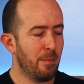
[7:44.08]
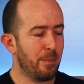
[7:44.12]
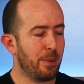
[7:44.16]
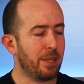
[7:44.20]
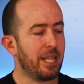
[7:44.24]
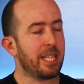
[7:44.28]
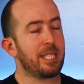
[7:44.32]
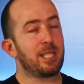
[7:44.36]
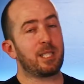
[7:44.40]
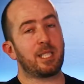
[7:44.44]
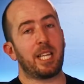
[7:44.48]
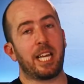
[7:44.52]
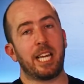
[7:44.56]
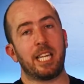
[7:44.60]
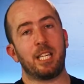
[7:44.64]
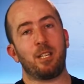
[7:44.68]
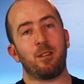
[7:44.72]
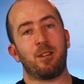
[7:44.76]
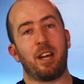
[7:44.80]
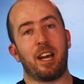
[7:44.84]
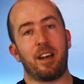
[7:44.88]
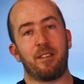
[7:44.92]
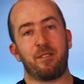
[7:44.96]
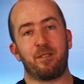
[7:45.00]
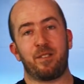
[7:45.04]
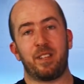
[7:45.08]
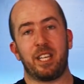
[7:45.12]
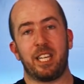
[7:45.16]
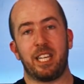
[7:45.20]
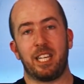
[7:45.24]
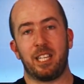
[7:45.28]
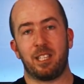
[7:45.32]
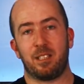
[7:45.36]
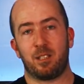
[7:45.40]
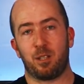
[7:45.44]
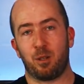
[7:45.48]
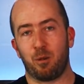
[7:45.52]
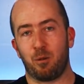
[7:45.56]
But let's say you have
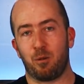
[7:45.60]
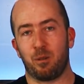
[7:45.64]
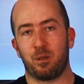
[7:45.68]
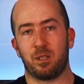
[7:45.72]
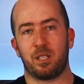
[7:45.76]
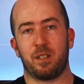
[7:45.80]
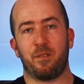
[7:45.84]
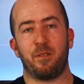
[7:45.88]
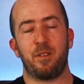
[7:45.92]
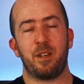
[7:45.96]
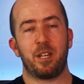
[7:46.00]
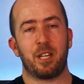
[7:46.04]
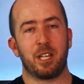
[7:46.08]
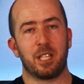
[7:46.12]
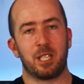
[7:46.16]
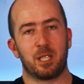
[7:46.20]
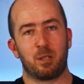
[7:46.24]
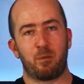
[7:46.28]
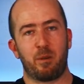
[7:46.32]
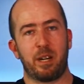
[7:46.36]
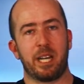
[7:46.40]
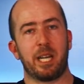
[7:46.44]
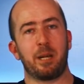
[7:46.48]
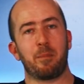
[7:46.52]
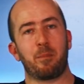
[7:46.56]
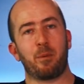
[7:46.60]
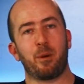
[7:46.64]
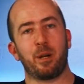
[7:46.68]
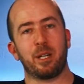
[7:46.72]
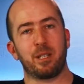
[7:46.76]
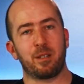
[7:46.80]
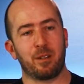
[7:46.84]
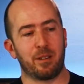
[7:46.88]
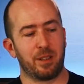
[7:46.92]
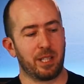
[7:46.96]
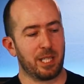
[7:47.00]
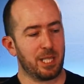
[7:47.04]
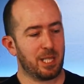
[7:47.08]
the tools, if you can 3D
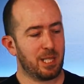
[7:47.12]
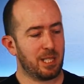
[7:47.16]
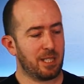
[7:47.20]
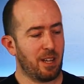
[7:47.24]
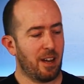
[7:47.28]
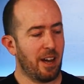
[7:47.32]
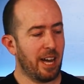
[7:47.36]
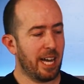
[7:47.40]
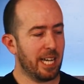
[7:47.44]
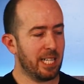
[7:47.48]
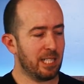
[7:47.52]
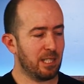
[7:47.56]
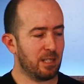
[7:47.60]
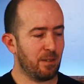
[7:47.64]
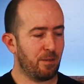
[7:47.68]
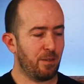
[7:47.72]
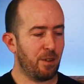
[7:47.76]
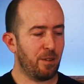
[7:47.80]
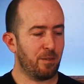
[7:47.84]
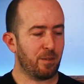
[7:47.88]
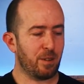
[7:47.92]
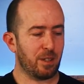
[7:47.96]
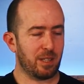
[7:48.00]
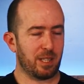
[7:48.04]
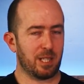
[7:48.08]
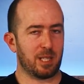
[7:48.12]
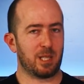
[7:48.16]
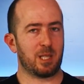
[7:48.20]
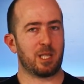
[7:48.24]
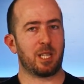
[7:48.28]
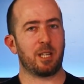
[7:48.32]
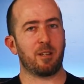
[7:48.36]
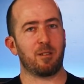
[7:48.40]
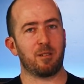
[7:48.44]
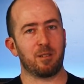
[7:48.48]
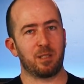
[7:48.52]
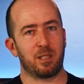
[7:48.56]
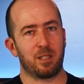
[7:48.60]
print on this size, if you've got the
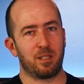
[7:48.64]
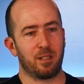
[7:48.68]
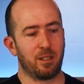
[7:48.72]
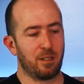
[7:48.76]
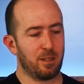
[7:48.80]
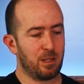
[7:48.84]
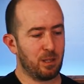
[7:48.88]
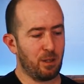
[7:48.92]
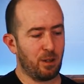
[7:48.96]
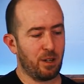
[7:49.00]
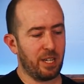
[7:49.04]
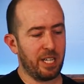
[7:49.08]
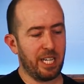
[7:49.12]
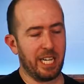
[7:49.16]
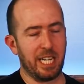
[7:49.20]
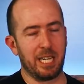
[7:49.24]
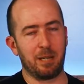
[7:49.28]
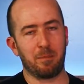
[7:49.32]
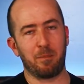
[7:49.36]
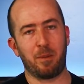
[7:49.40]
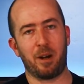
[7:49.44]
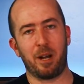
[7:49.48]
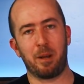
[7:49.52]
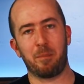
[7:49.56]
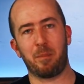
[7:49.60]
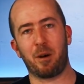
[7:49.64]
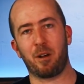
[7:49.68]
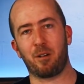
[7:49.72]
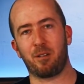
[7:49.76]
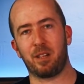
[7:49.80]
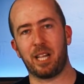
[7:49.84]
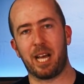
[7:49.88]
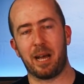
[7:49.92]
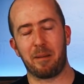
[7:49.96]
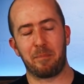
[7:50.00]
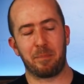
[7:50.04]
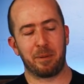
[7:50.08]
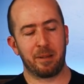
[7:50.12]
skills to sort of neaten my
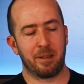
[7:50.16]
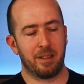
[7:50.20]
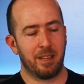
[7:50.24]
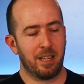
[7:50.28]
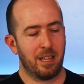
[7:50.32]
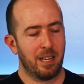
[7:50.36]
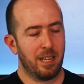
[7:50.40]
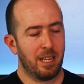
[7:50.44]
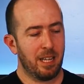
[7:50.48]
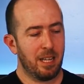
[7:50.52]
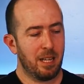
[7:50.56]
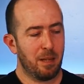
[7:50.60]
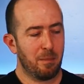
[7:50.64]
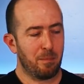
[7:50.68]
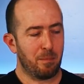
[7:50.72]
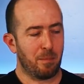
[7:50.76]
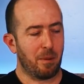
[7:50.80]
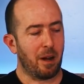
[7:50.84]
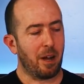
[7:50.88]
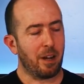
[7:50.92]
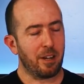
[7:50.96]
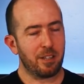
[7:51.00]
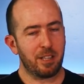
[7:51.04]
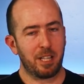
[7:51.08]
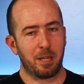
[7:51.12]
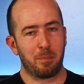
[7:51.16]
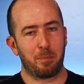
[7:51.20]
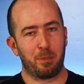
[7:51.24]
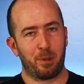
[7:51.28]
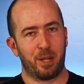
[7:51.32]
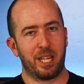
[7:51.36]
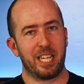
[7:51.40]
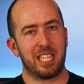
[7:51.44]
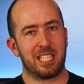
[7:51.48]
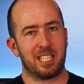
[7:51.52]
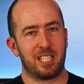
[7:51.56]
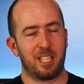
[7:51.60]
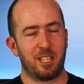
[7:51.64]
model up, my only
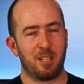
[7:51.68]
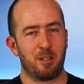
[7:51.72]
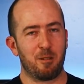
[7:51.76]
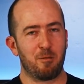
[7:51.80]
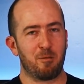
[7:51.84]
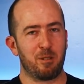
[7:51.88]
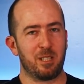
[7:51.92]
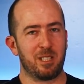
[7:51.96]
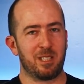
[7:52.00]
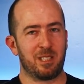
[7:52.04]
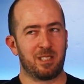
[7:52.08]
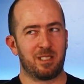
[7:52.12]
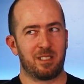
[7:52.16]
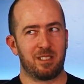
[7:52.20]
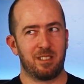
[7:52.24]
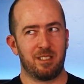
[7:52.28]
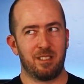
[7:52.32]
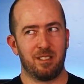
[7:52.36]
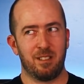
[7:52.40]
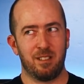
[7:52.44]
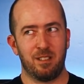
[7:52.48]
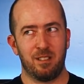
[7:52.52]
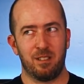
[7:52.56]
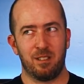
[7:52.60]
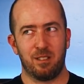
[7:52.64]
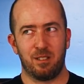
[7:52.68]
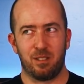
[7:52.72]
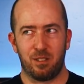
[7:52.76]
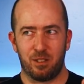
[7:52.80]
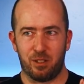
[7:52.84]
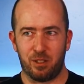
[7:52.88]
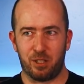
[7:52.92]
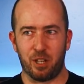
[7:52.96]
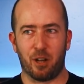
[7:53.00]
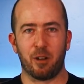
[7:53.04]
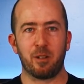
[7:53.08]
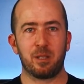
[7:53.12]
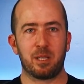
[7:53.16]
plea to you is
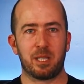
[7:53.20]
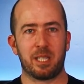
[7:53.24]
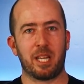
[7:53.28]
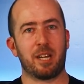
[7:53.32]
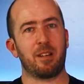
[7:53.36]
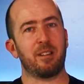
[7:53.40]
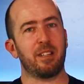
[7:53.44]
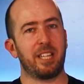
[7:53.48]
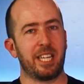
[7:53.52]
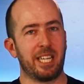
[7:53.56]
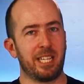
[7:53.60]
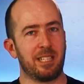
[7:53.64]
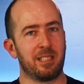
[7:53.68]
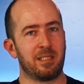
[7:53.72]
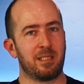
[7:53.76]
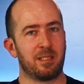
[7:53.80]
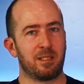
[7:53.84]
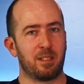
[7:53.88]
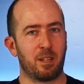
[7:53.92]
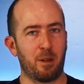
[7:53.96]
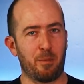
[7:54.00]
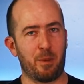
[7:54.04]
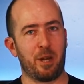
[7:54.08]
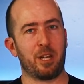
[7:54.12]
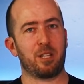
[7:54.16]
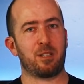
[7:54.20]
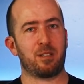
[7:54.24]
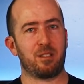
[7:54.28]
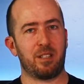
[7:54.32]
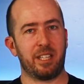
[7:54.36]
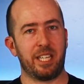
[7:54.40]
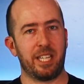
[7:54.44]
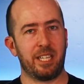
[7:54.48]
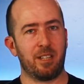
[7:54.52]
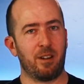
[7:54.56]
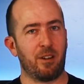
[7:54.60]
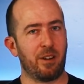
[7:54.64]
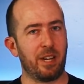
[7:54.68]
don't sell these
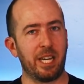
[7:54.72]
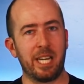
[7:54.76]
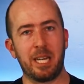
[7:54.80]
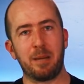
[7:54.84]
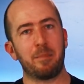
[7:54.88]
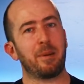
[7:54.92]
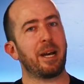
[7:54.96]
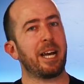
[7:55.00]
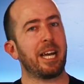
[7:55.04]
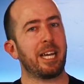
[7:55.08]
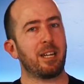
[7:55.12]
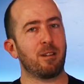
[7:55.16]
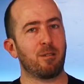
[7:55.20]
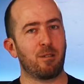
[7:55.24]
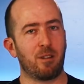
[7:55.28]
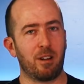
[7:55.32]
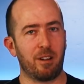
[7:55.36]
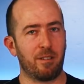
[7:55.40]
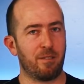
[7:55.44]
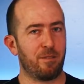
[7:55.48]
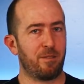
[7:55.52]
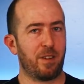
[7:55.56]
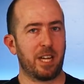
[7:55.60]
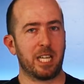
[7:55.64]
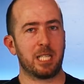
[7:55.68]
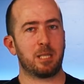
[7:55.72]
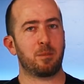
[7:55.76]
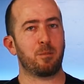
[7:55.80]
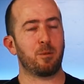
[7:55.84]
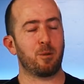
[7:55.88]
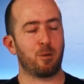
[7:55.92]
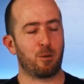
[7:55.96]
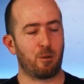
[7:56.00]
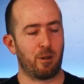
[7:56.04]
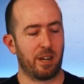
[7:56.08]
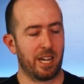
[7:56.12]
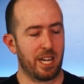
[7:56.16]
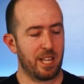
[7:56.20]
commercially on eBay or on
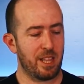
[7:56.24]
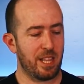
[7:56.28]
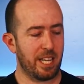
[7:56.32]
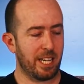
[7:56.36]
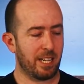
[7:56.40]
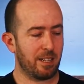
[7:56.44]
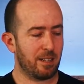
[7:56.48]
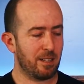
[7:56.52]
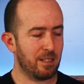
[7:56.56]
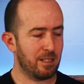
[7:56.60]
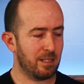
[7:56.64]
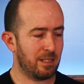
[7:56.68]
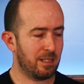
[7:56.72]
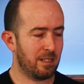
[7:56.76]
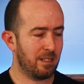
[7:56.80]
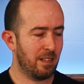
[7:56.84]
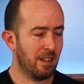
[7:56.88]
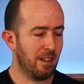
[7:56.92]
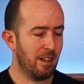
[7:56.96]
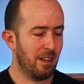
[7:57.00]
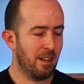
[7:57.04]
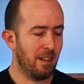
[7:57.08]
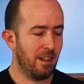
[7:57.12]
Facebook or anything, because